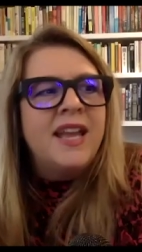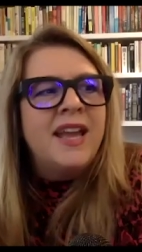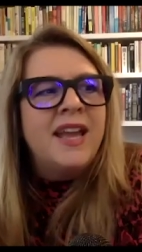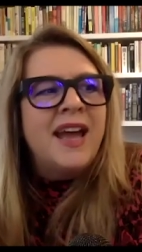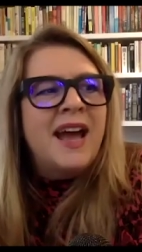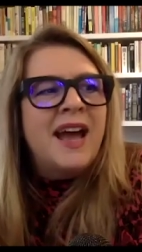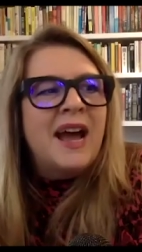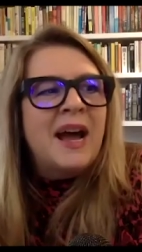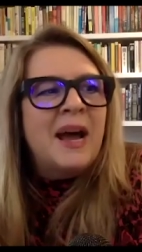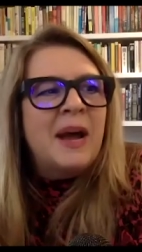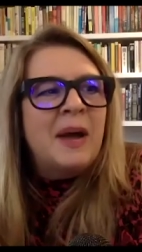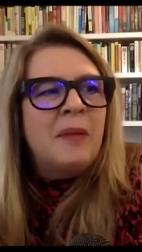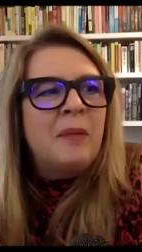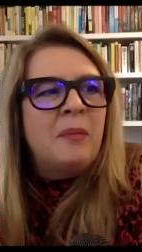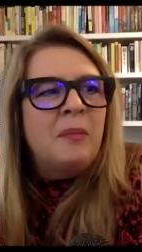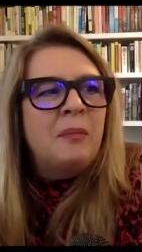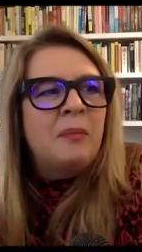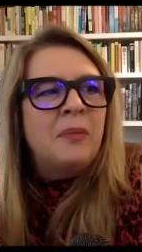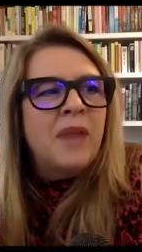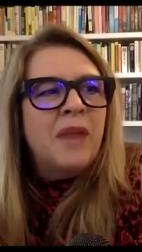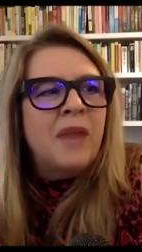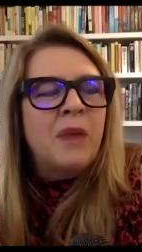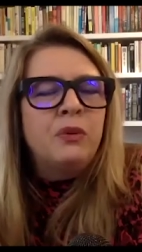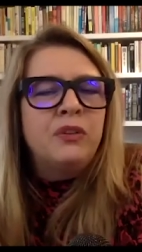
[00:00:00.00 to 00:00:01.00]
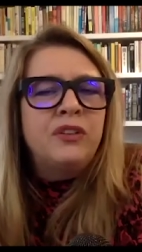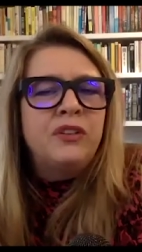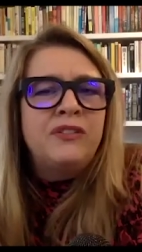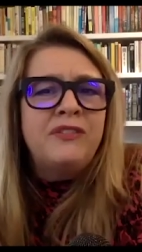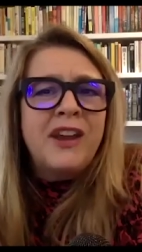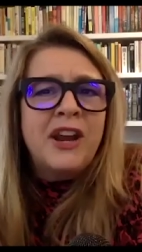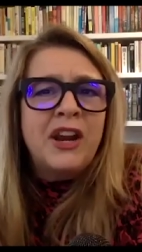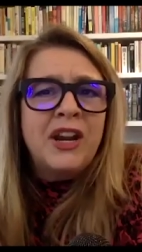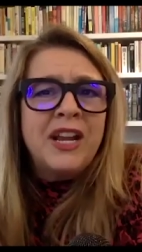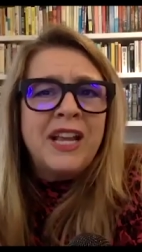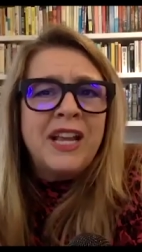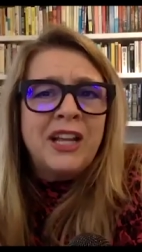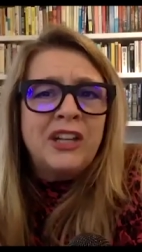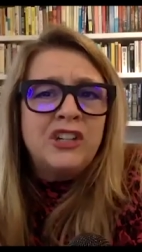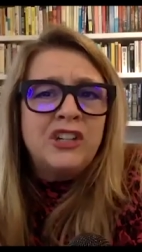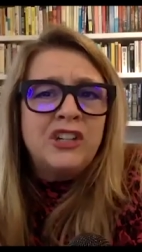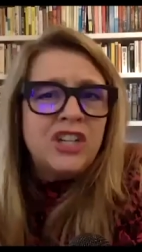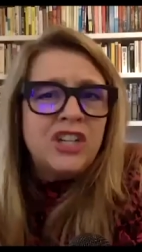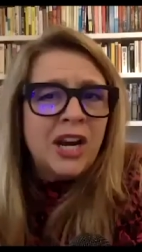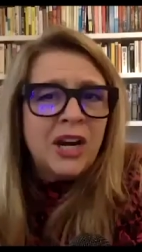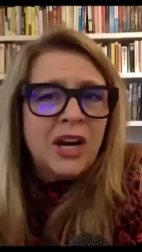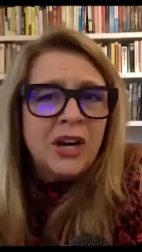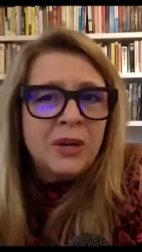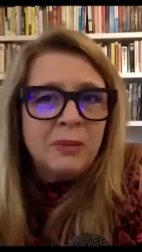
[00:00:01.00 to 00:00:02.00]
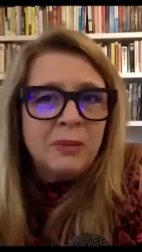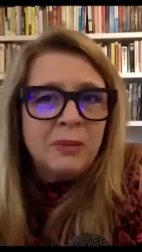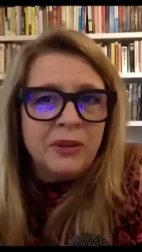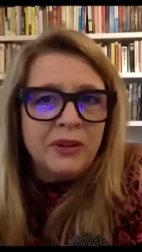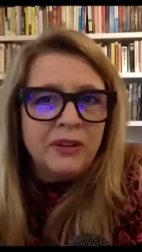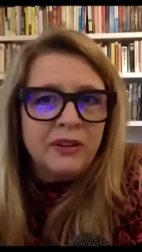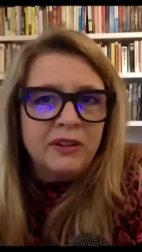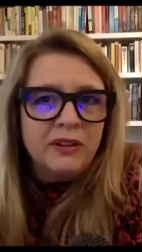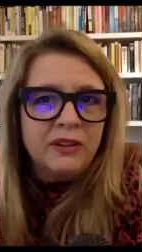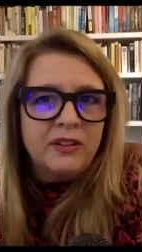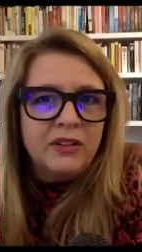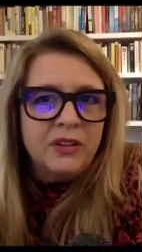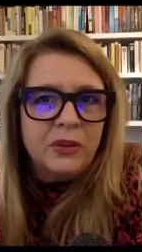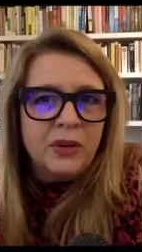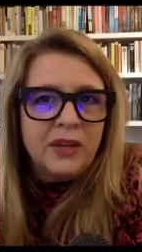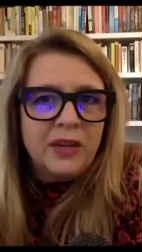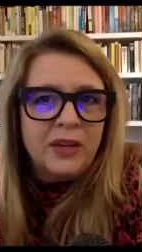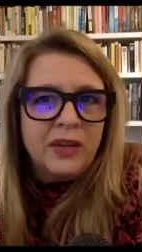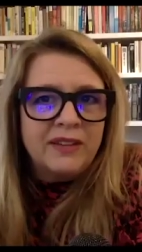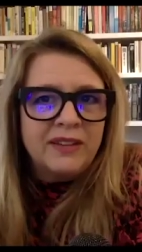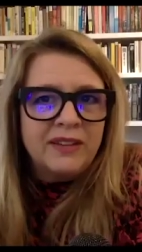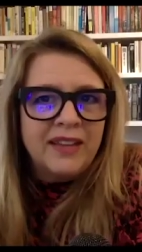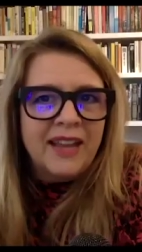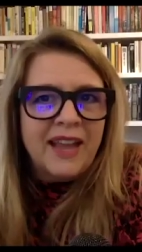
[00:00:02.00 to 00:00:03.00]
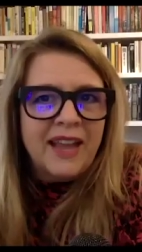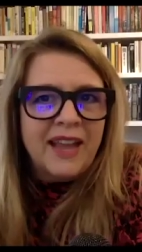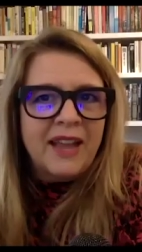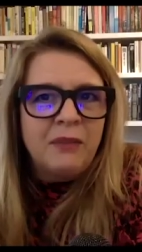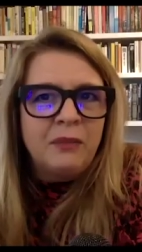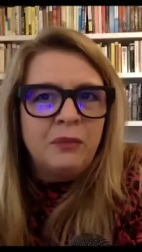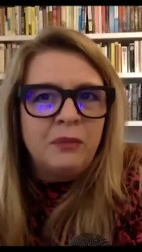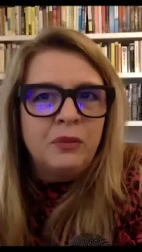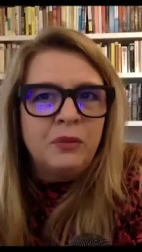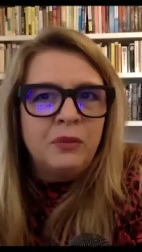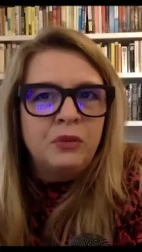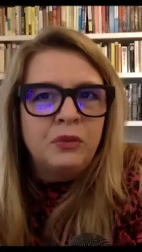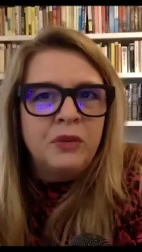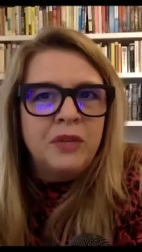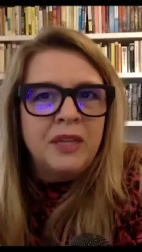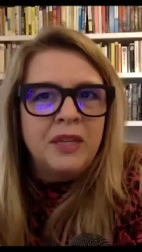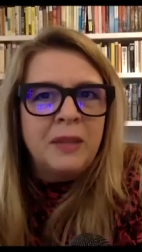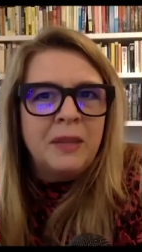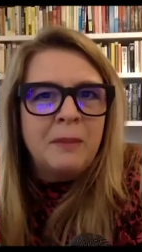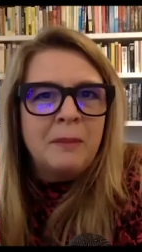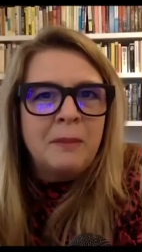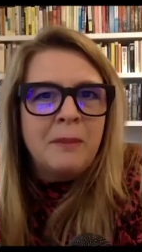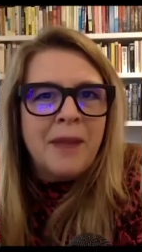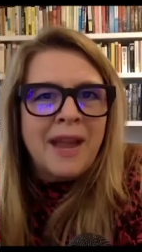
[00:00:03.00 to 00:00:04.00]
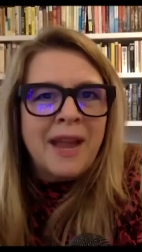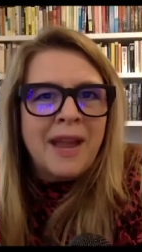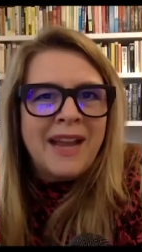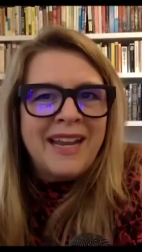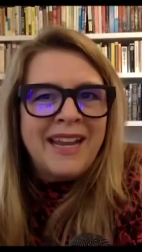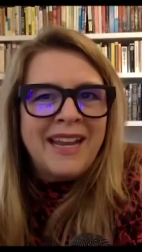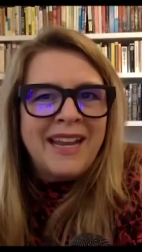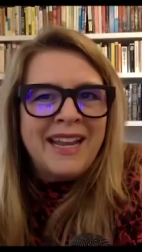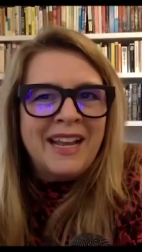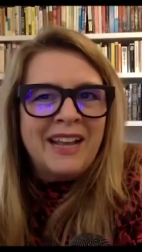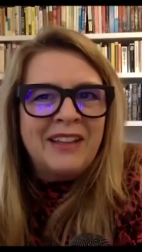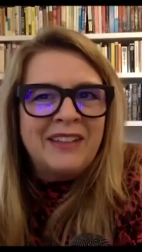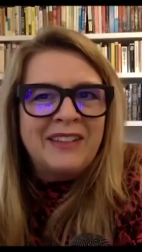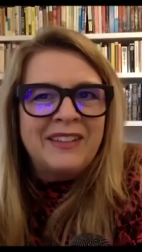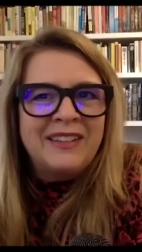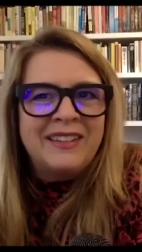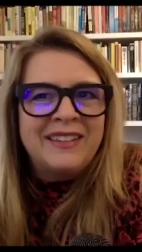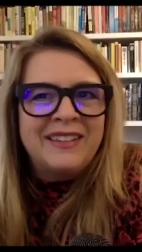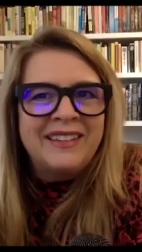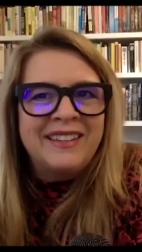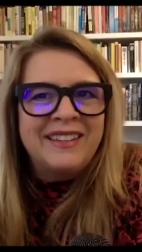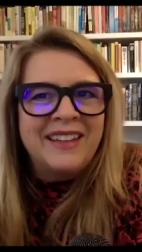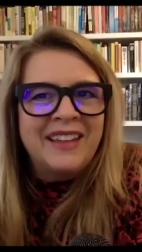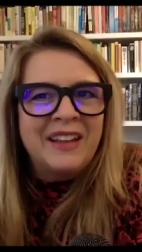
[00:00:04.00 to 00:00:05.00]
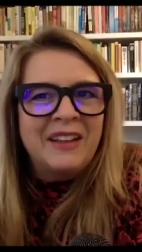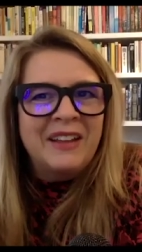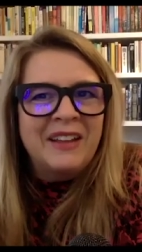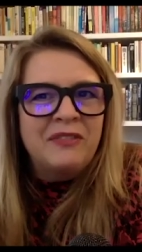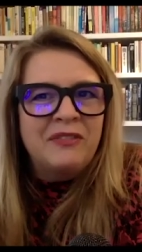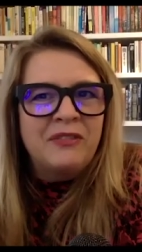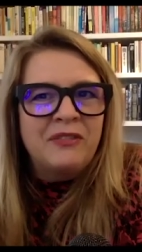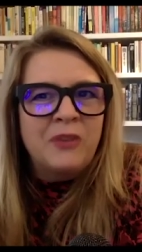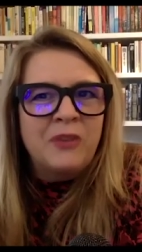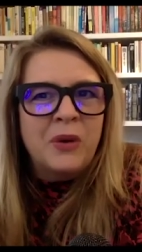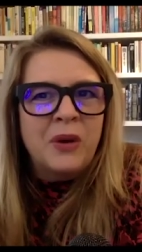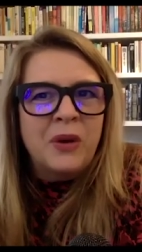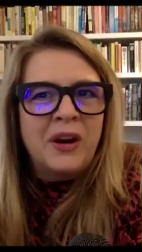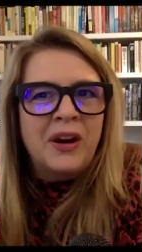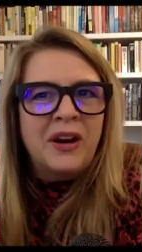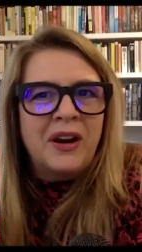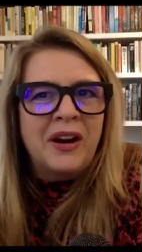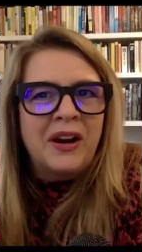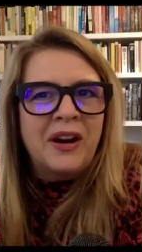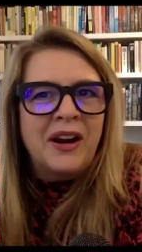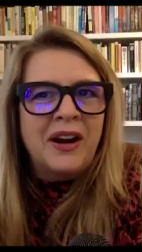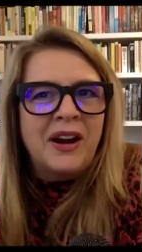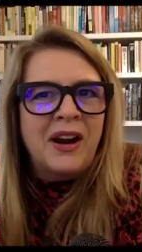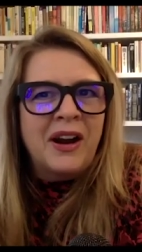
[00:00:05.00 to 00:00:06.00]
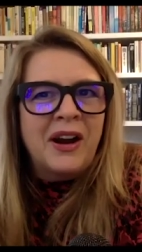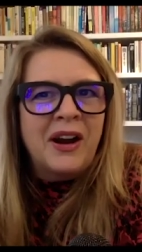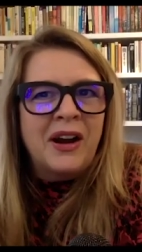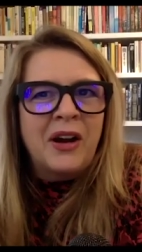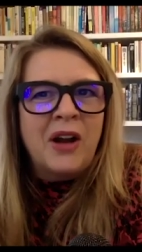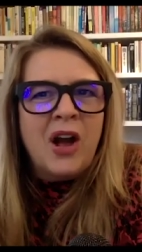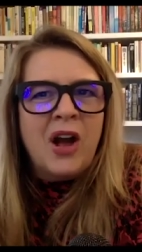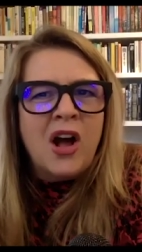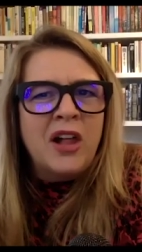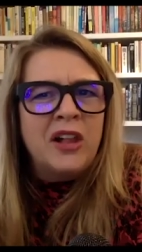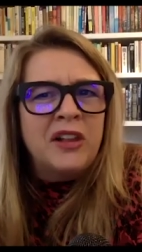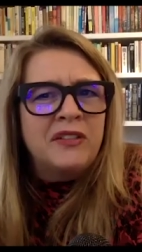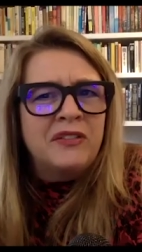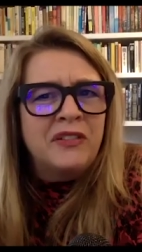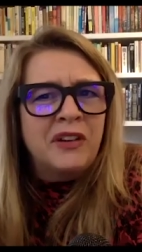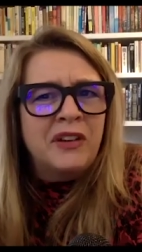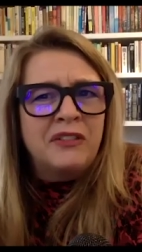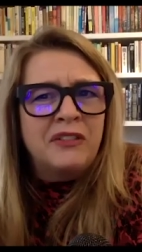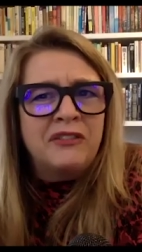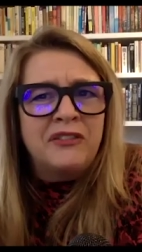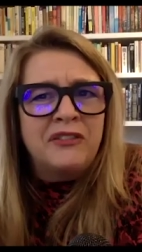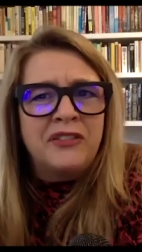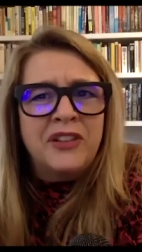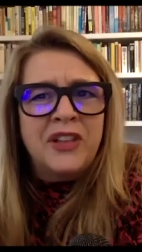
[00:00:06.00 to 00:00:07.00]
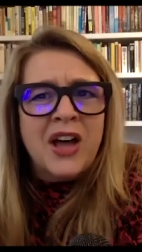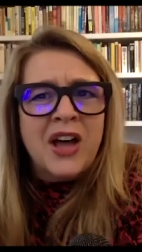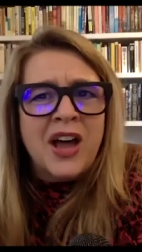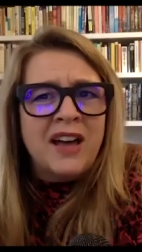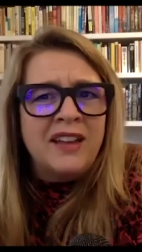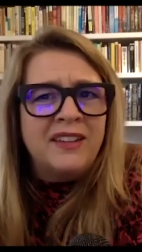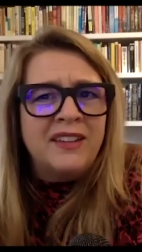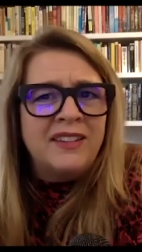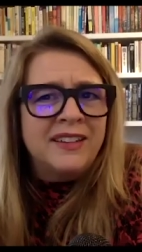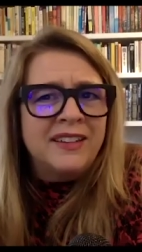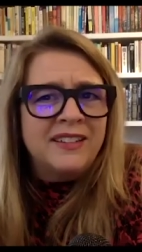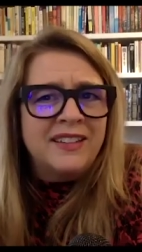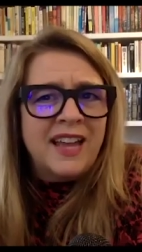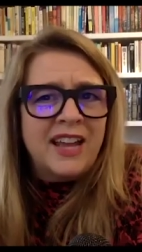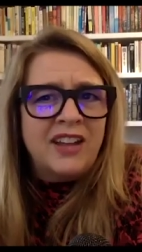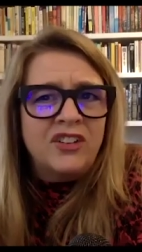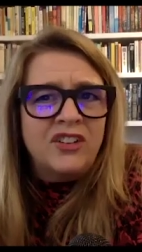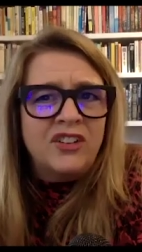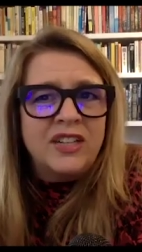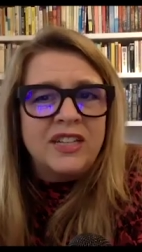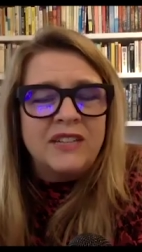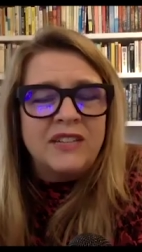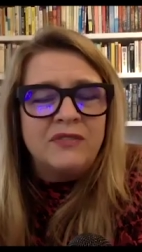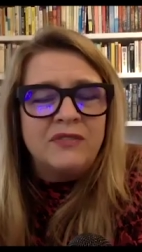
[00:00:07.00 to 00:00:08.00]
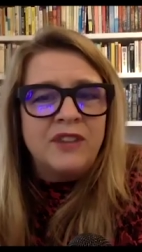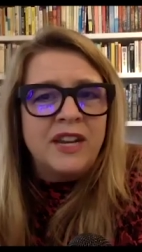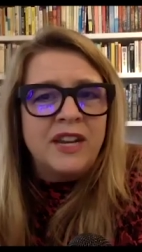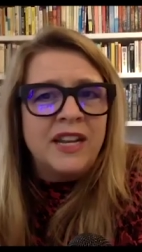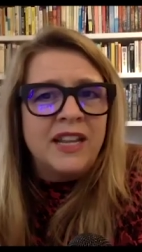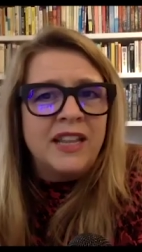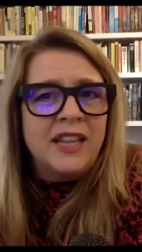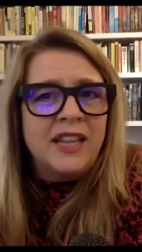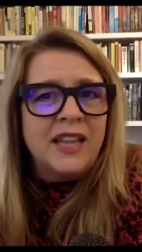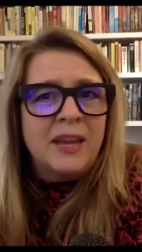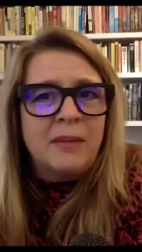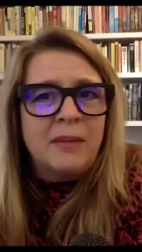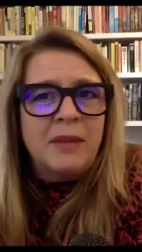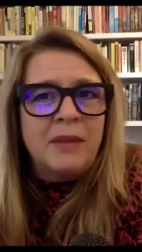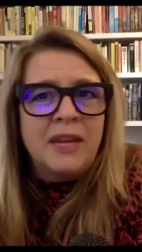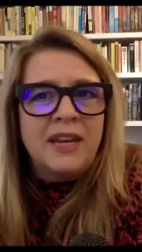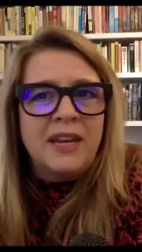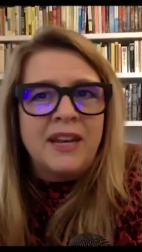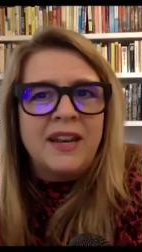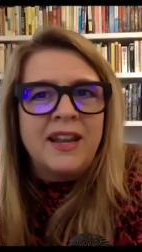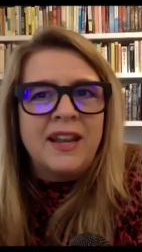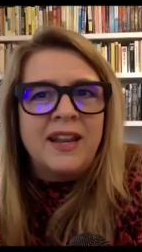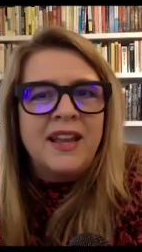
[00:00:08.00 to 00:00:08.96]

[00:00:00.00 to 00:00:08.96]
um, I was very uncharitable to us. Like I was really mining us like for our all of our flaws and exaggerating them and